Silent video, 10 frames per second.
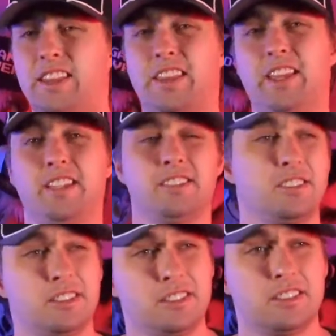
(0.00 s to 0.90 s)
of
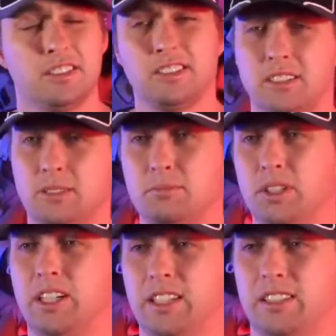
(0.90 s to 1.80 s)
things,
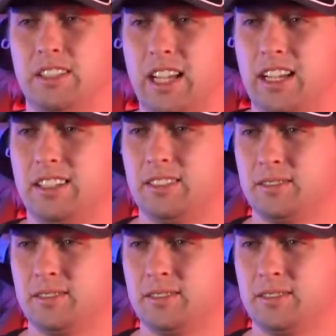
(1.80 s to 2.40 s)
but yeah.